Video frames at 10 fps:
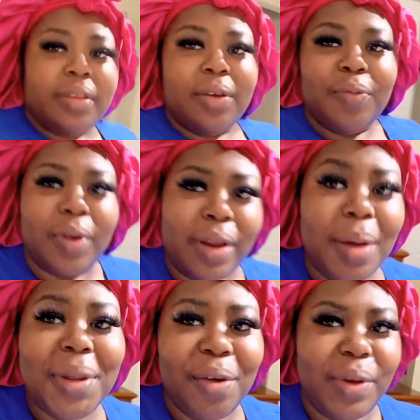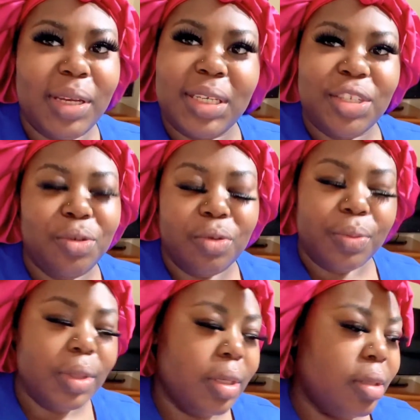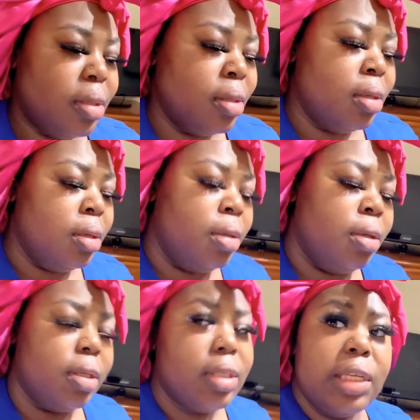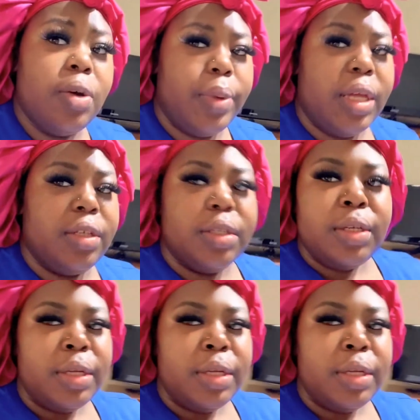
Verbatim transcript: Don't worry, I'm not wearing these shoes with this because they don't match.